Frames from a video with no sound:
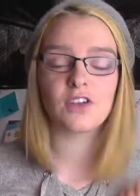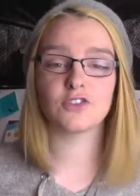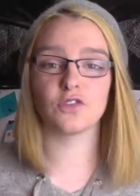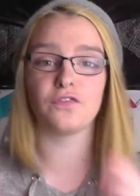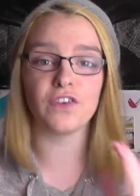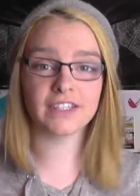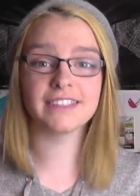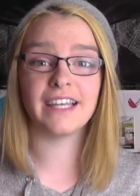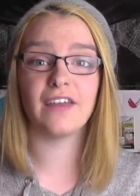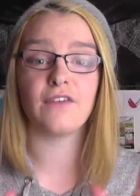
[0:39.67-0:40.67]
So
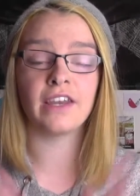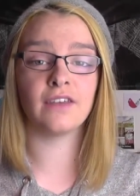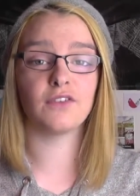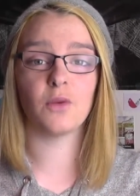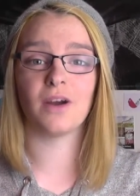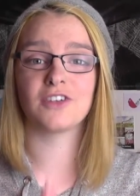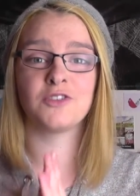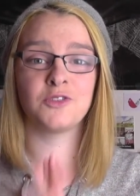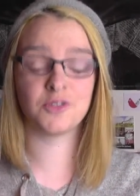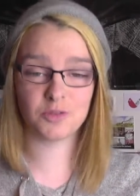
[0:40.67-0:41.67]
firstly, if any of you watch
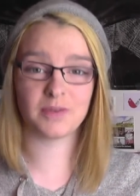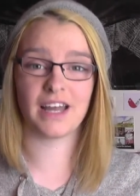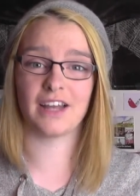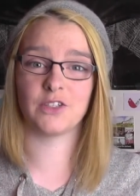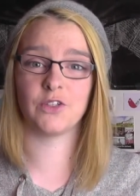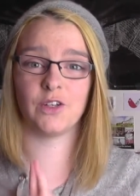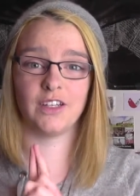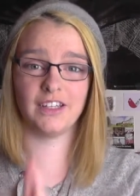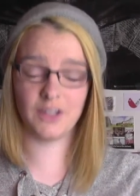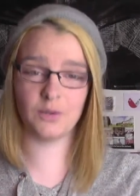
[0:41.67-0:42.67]

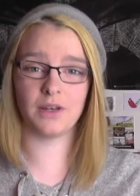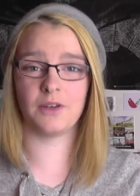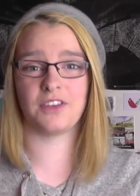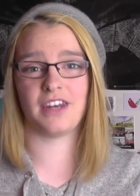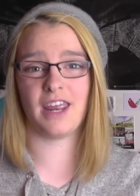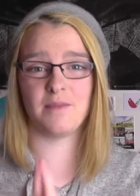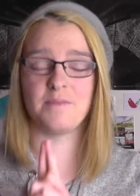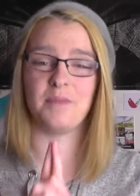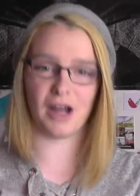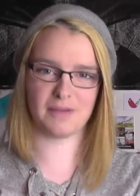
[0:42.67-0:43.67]
Supernatural, you will know the name,
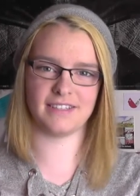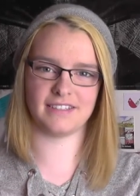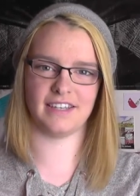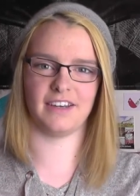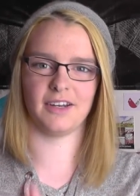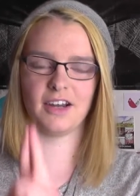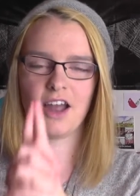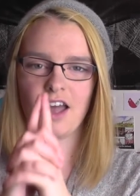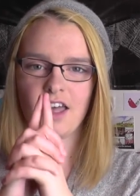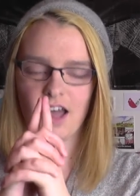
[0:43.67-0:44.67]
Bobby Singer.
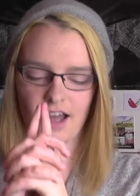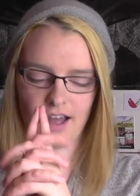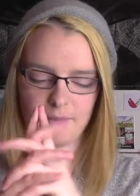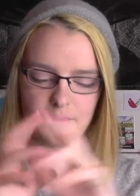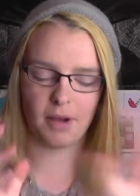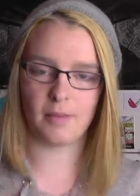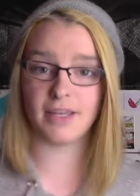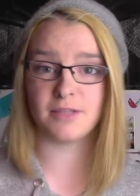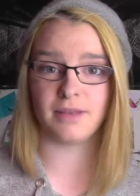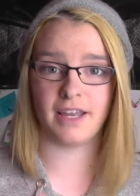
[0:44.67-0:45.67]
Uh, Bobby
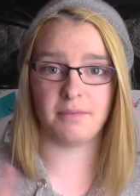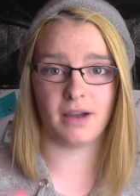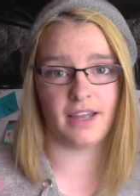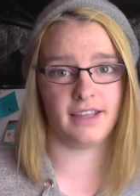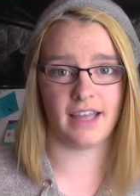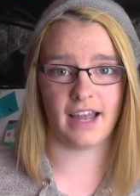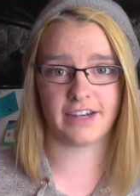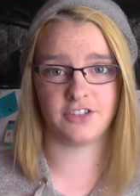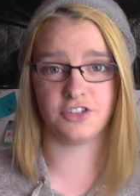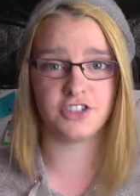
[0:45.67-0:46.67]
is played by the
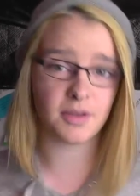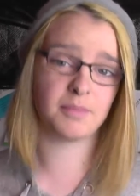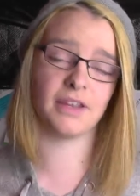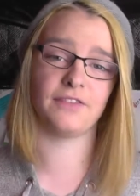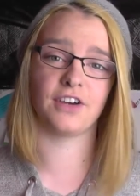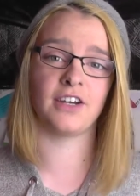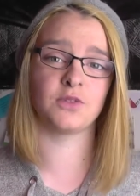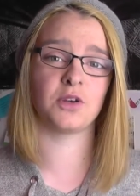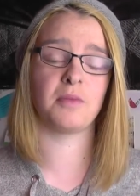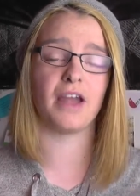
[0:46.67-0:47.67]
actor Jim Beaver and
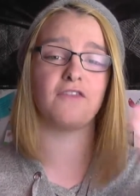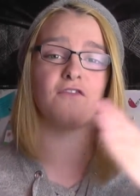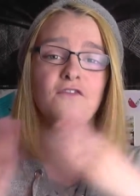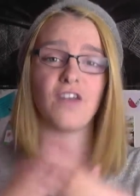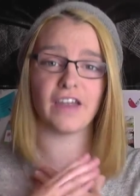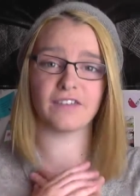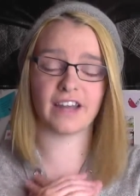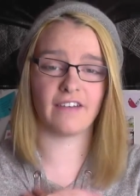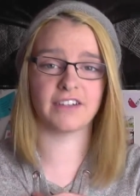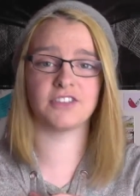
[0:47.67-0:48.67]
is one of my favorite
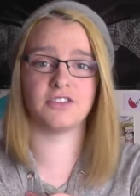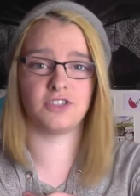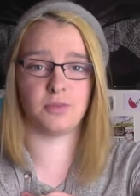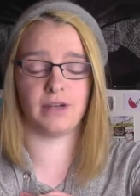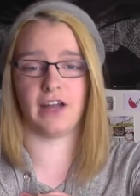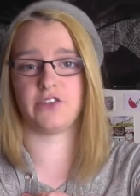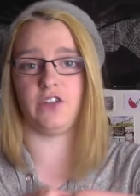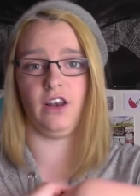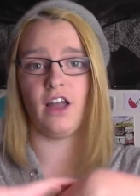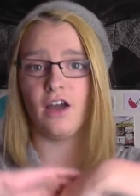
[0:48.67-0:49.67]
characters in
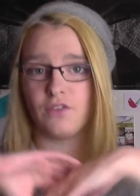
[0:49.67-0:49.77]
Supernatural.